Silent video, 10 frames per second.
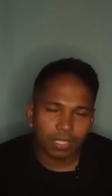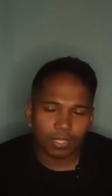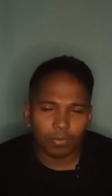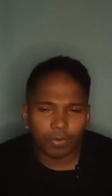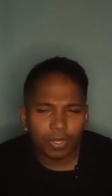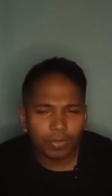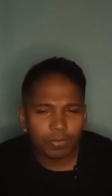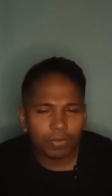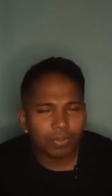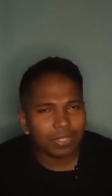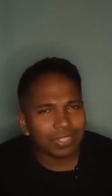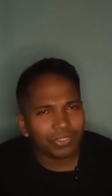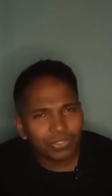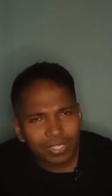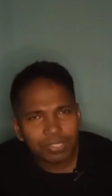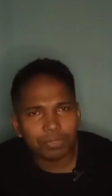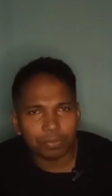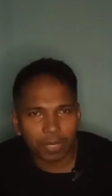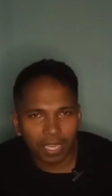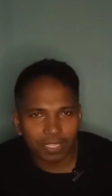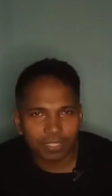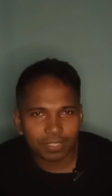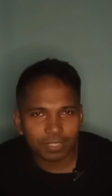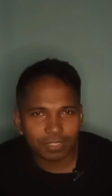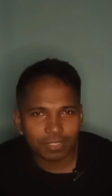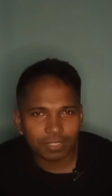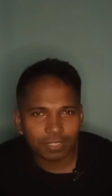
then why you not increase your price?